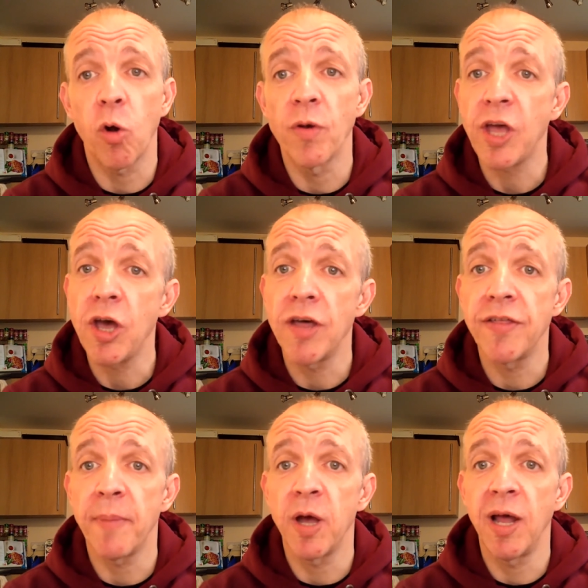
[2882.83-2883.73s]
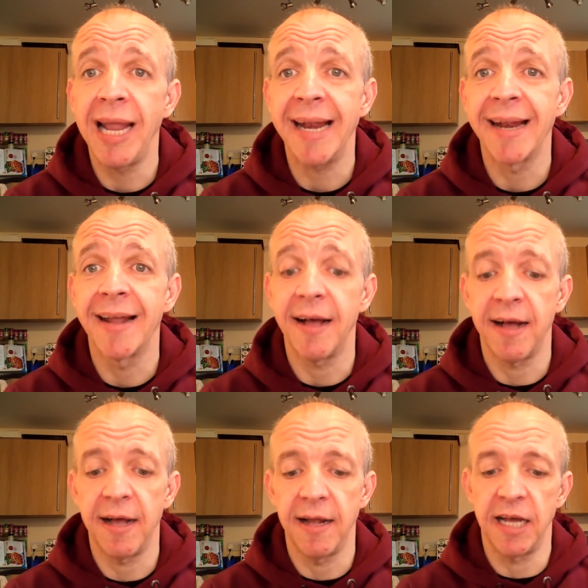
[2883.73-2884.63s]
all with Hertha Berlin
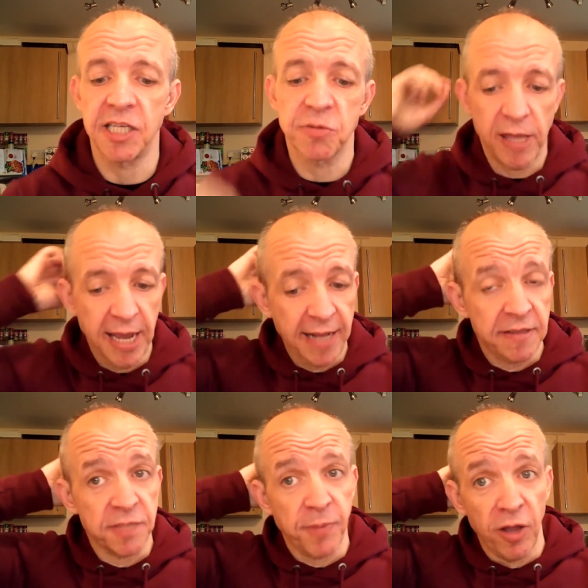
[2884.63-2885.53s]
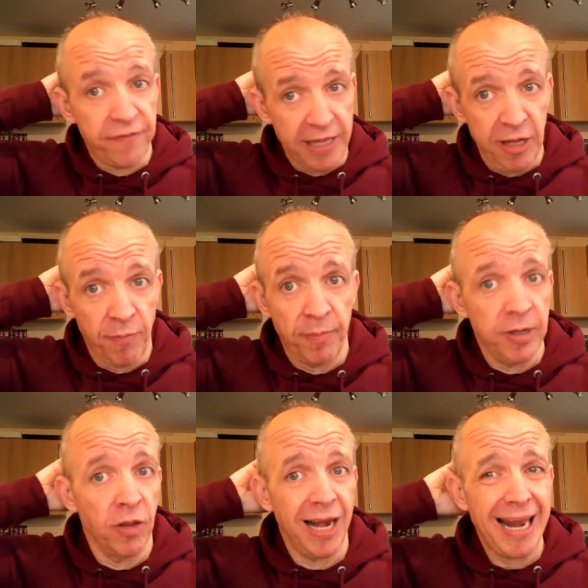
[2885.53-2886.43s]
uh, last weekend, despite the fact they were
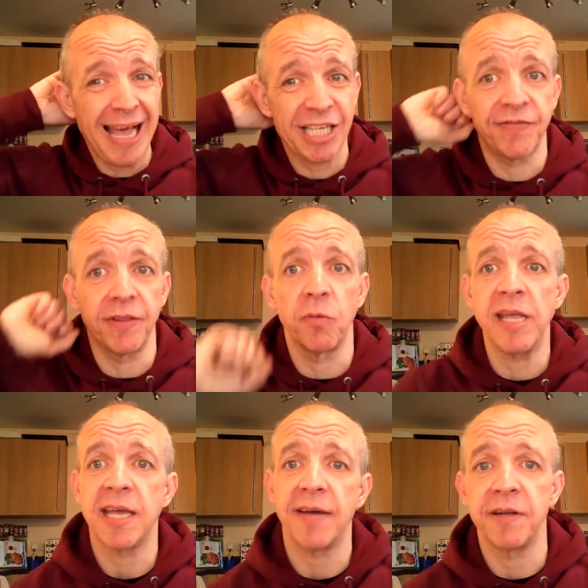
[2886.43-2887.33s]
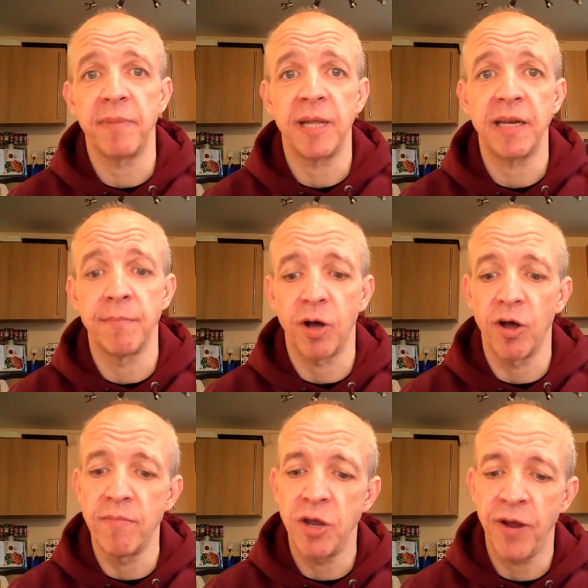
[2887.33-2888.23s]
probably on the lash for the week, having beaten
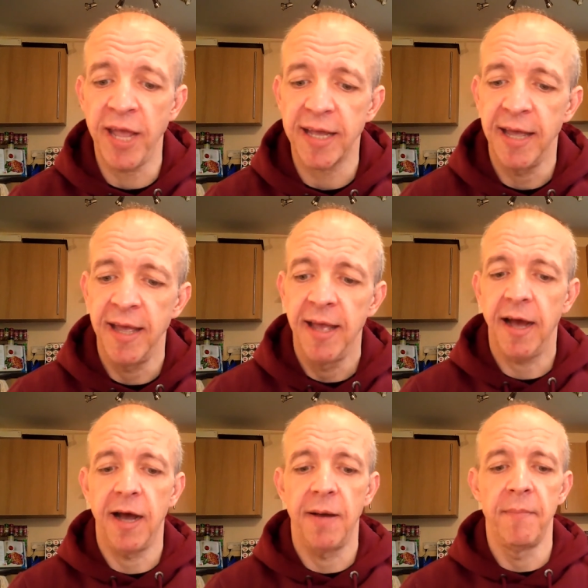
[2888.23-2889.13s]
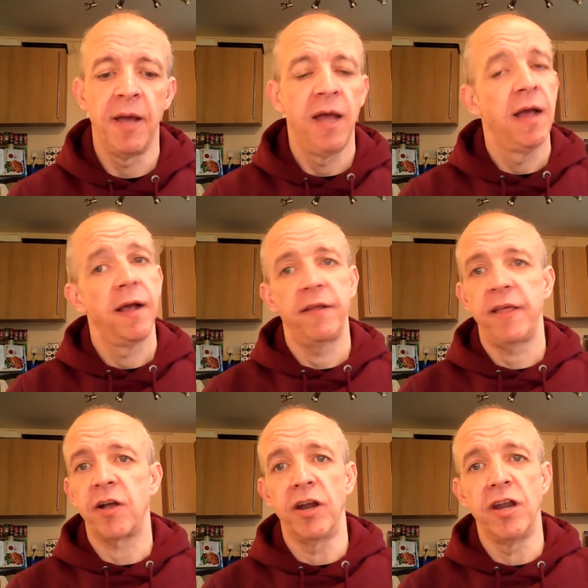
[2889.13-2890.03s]
Bayern Munich. Um,
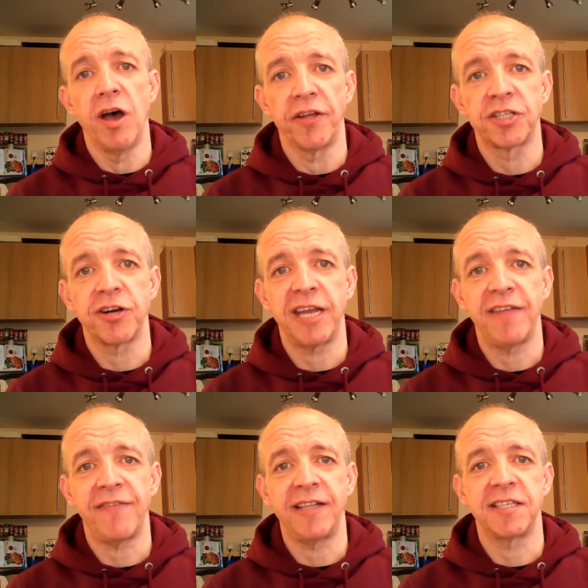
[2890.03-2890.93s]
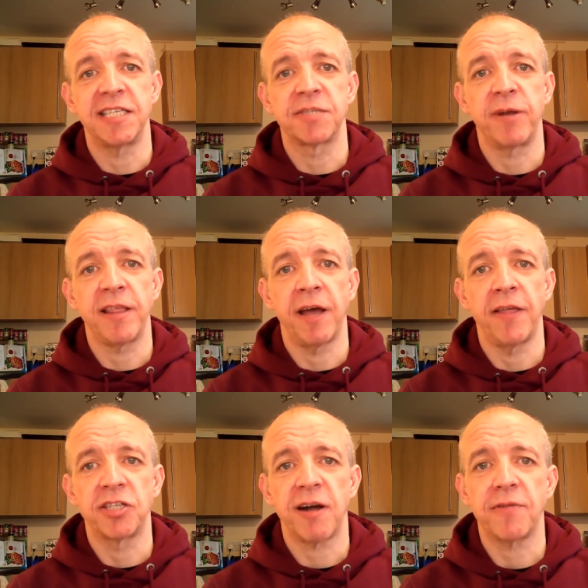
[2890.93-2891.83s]
they got another tricky defence this week, though.
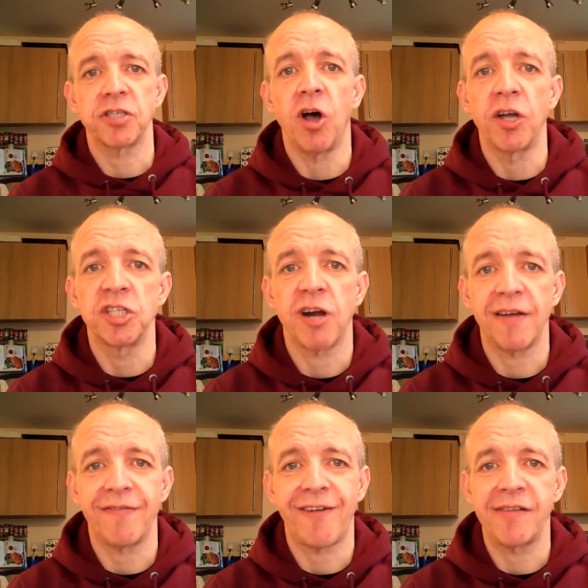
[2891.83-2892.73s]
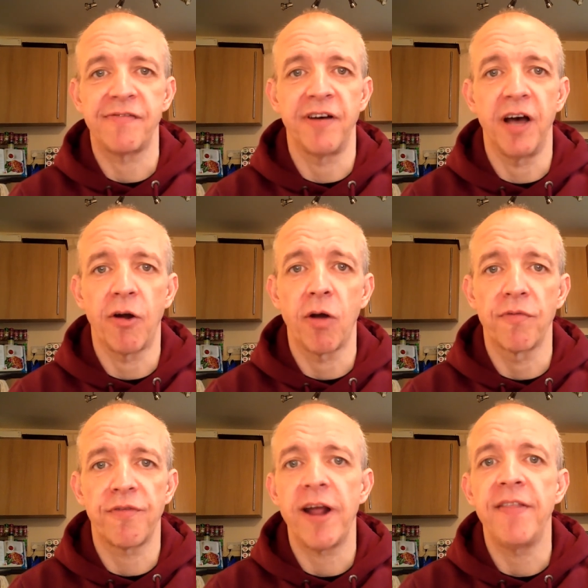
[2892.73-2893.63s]
They travelled to Eintracht Frankfurt, our
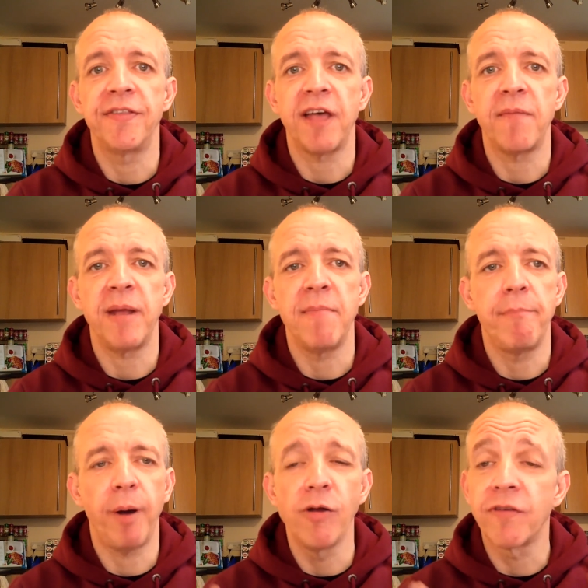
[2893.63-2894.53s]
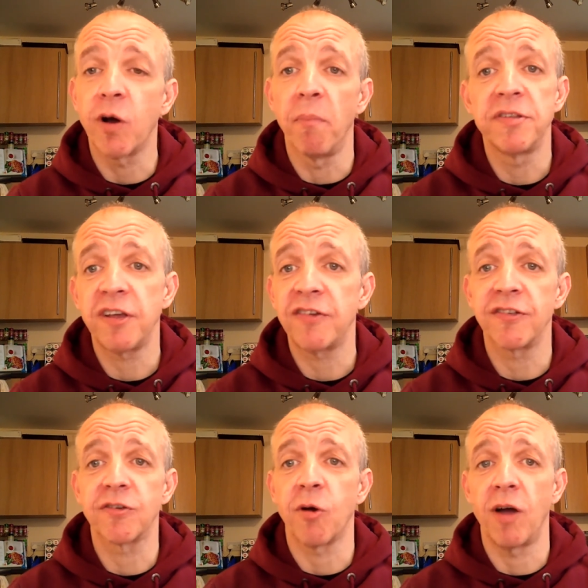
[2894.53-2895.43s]
old friends. They've been in both
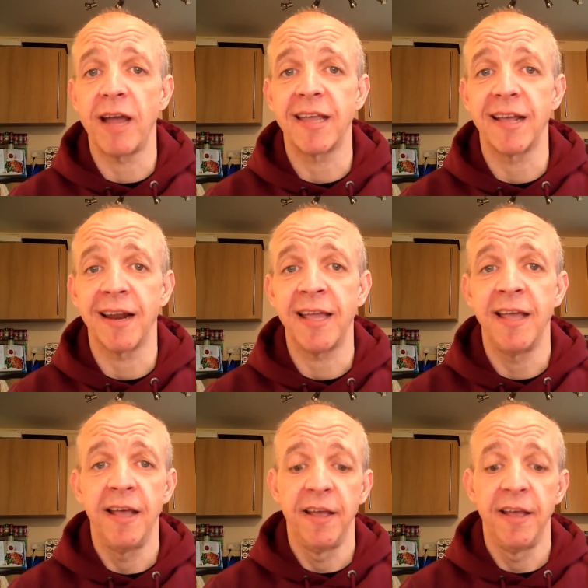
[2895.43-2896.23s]
competitions quite regularly,